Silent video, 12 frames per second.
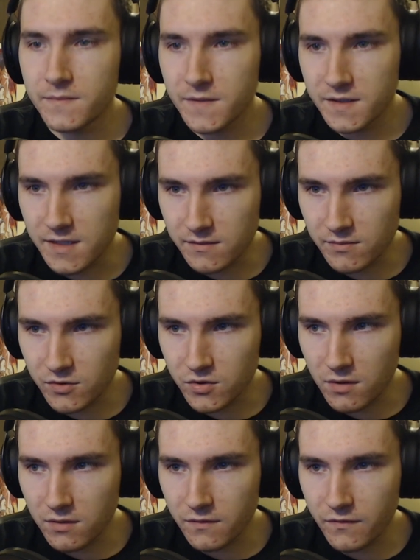System
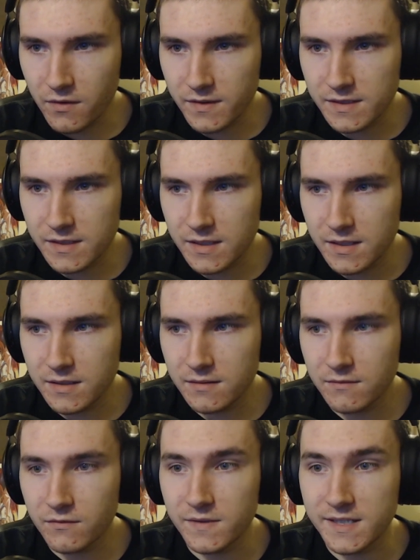Control Authority
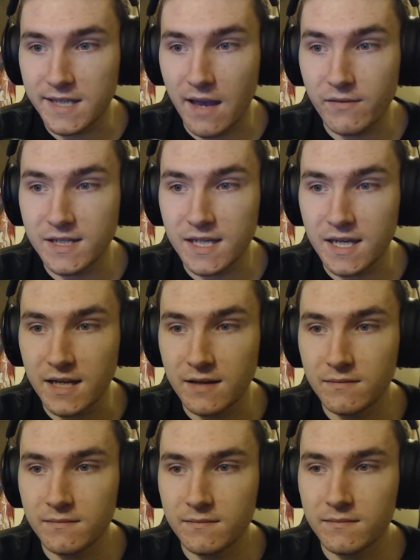70.
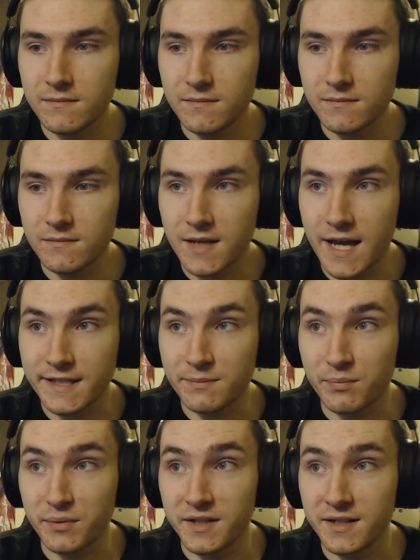That's
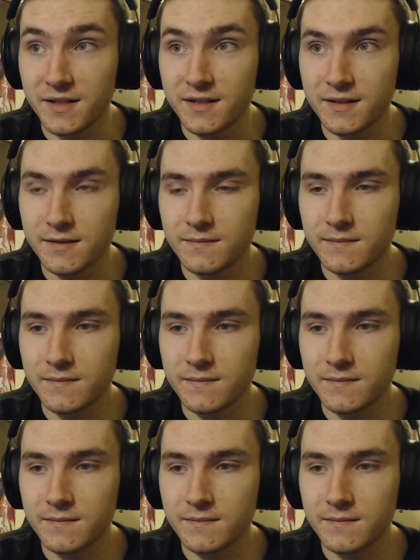pretty high.